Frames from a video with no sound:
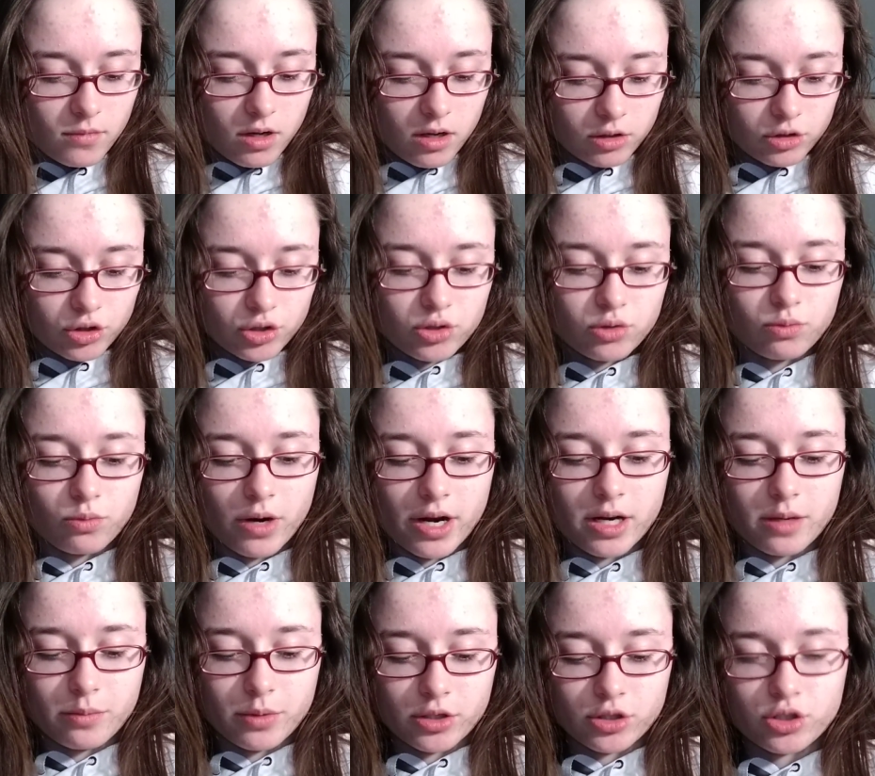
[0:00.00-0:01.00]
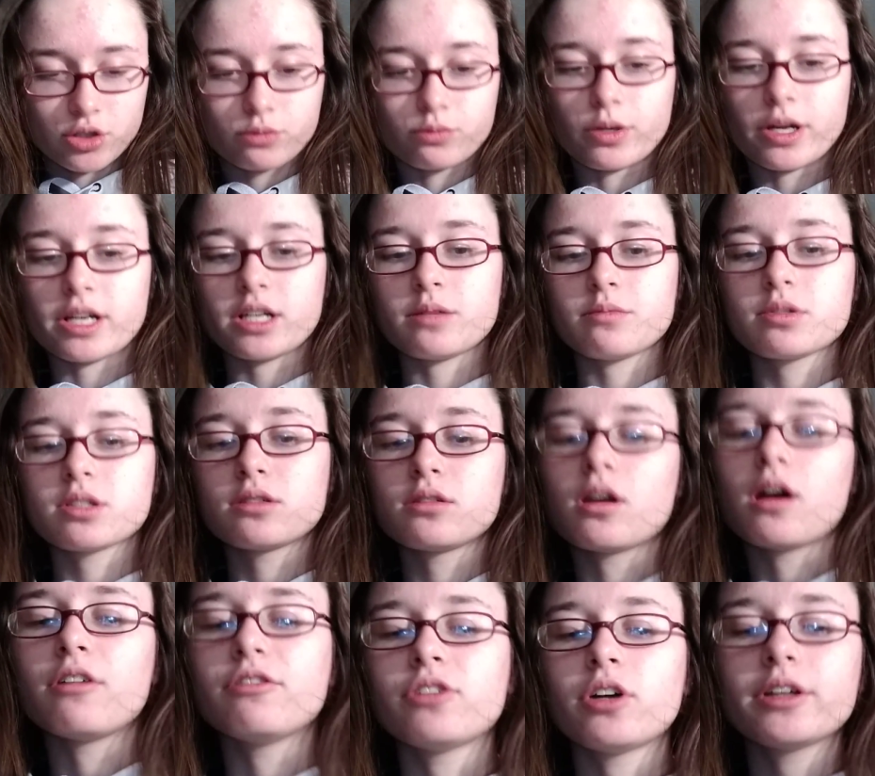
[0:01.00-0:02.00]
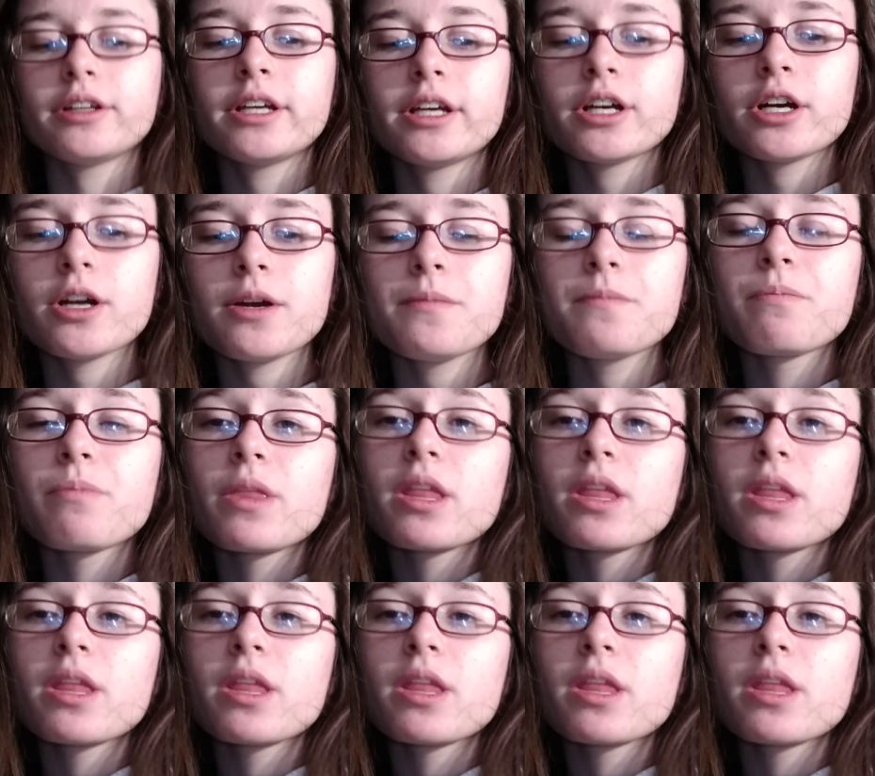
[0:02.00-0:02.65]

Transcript: I'll just write a bunch of random stuff on here,